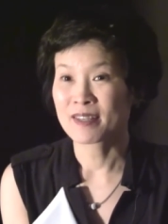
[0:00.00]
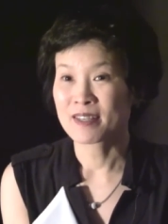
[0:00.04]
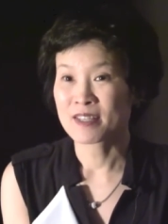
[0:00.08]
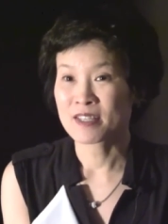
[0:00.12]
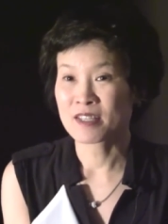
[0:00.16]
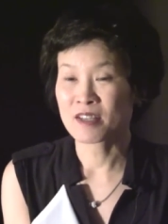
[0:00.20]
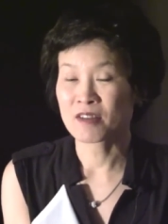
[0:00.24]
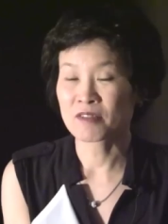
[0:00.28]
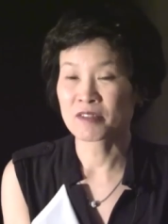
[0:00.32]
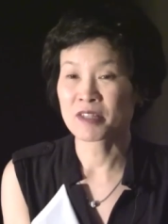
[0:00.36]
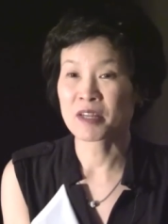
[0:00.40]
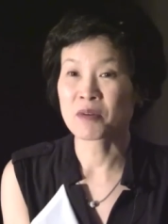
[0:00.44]

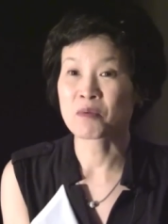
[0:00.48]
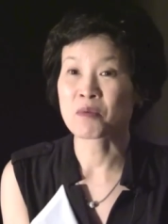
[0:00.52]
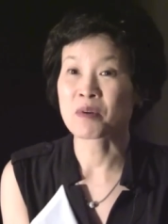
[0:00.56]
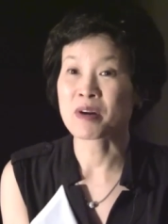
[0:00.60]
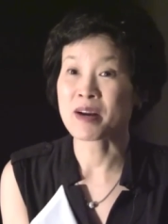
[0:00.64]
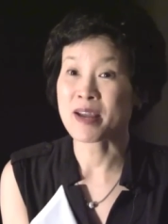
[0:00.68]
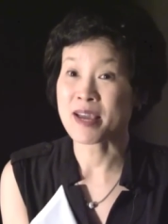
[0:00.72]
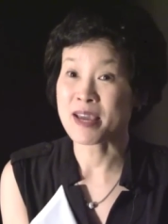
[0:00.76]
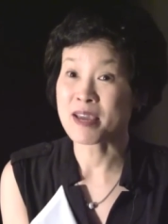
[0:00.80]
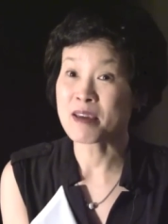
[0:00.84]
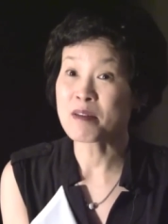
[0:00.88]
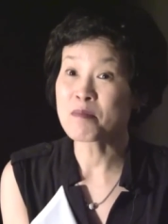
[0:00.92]
So they
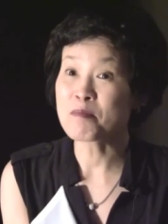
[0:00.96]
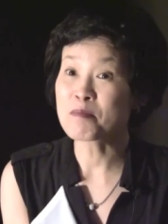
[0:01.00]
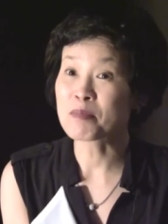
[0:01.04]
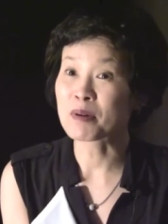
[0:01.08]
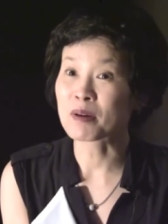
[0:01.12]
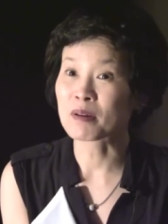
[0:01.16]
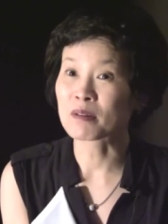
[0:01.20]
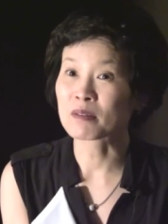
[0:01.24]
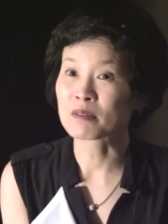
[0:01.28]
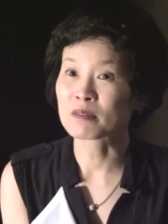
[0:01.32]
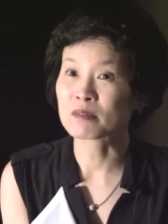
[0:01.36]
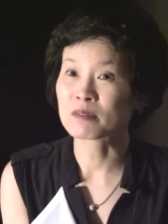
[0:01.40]
were
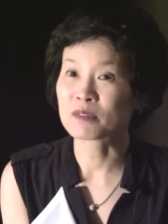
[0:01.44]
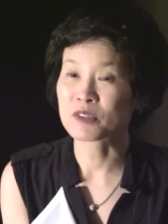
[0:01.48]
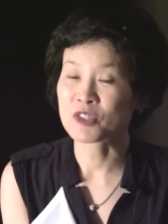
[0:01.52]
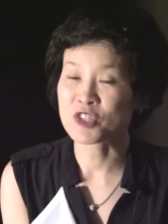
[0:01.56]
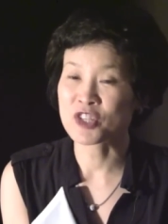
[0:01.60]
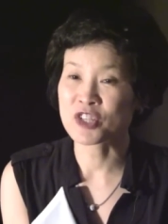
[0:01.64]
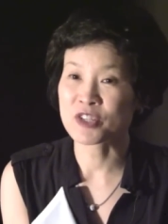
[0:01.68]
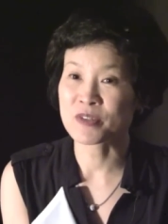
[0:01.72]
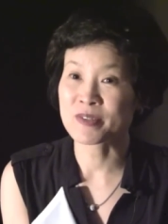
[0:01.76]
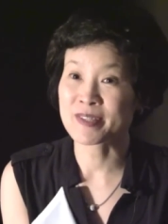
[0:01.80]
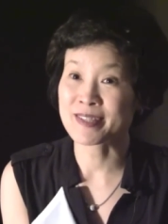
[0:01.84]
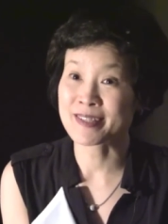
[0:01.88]
able
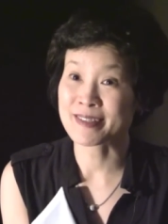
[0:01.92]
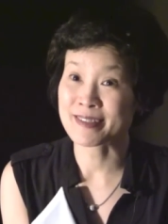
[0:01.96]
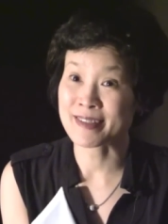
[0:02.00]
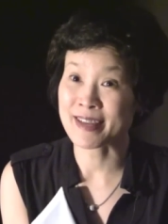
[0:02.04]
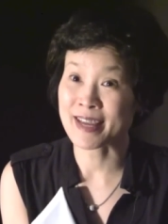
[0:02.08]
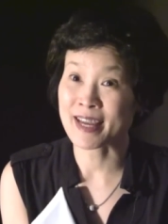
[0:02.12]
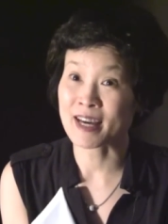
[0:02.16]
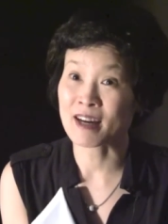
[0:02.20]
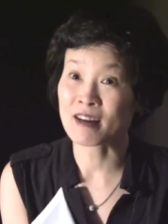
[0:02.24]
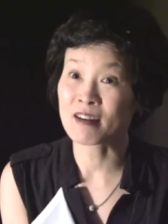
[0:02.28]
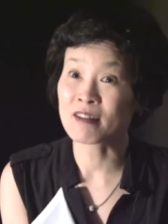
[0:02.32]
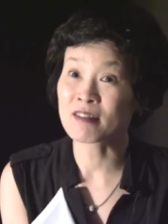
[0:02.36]
to
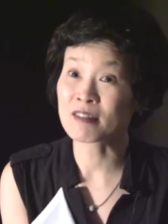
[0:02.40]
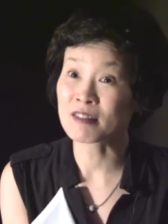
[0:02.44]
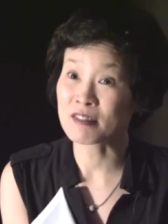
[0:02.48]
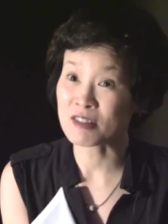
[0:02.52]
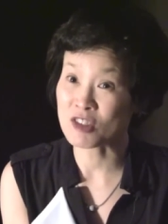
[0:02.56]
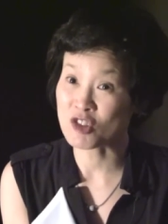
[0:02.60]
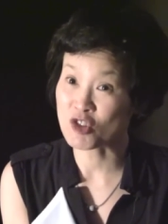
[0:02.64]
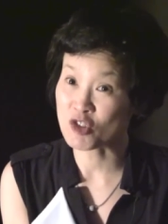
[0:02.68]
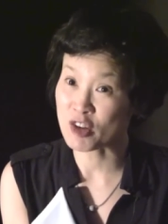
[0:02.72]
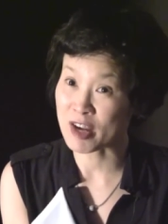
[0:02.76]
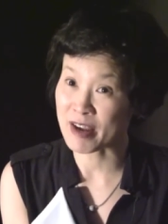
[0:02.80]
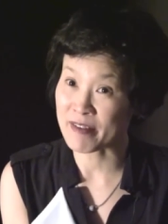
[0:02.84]
sell
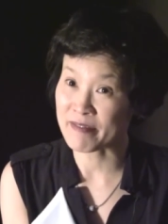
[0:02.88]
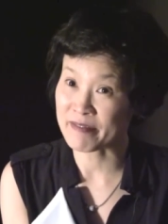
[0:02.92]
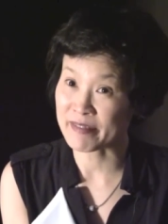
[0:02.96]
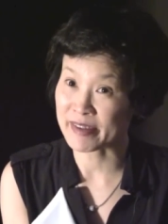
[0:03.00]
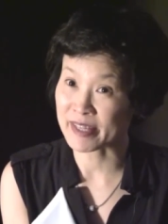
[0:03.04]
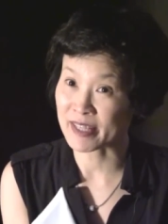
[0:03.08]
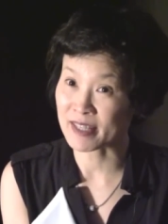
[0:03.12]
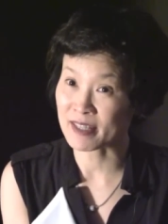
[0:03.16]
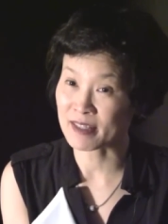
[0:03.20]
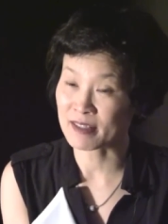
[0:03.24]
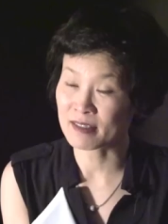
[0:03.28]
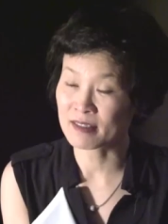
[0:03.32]
this
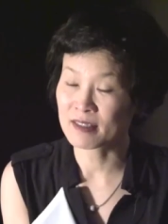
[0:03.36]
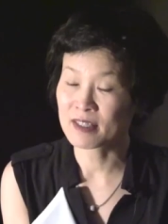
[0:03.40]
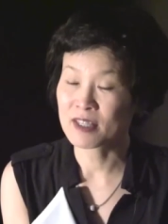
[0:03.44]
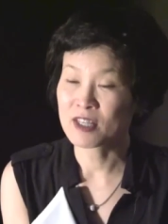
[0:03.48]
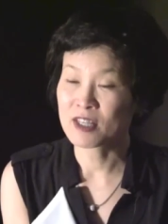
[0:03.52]
traffic